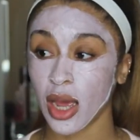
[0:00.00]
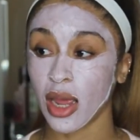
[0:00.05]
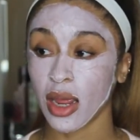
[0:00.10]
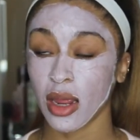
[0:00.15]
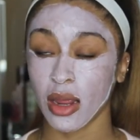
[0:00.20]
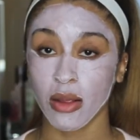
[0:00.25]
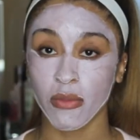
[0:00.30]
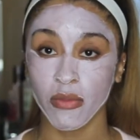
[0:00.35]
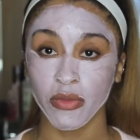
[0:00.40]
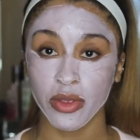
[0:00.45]
I
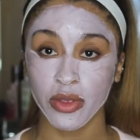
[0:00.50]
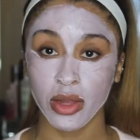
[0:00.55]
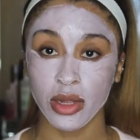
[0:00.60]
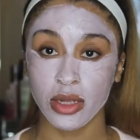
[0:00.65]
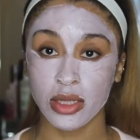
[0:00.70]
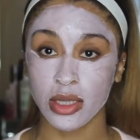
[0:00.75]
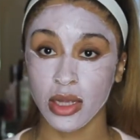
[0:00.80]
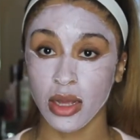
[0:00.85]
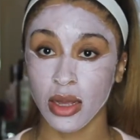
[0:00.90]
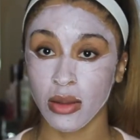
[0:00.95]
am
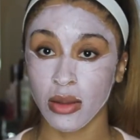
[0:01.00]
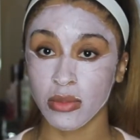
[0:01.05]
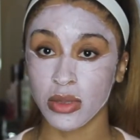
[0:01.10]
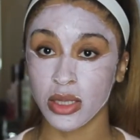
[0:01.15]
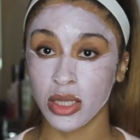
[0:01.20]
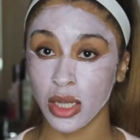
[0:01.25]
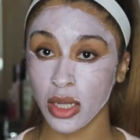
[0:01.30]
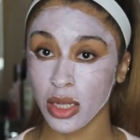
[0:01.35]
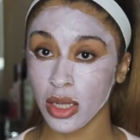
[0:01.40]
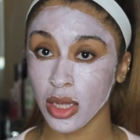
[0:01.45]
feeling some
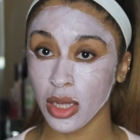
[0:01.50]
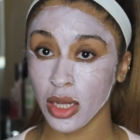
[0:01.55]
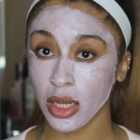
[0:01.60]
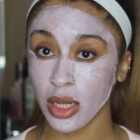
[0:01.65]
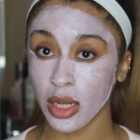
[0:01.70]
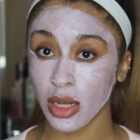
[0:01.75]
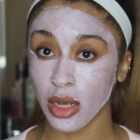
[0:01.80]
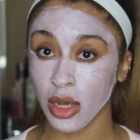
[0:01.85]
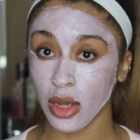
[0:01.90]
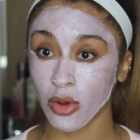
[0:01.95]

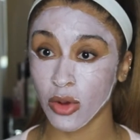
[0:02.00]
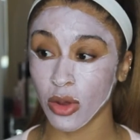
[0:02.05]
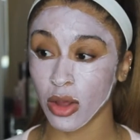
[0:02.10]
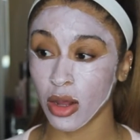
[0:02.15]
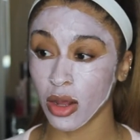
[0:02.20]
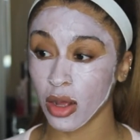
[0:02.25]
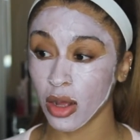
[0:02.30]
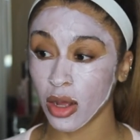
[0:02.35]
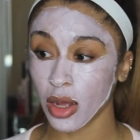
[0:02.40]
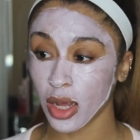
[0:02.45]
tingling
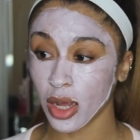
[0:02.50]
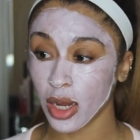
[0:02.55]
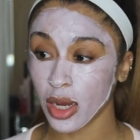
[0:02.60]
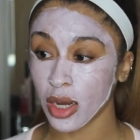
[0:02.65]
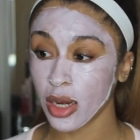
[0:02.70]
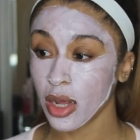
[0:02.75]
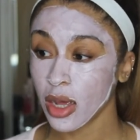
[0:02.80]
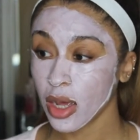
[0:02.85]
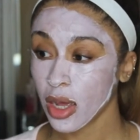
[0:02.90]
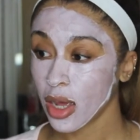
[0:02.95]
going
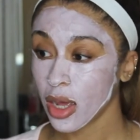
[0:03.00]
on,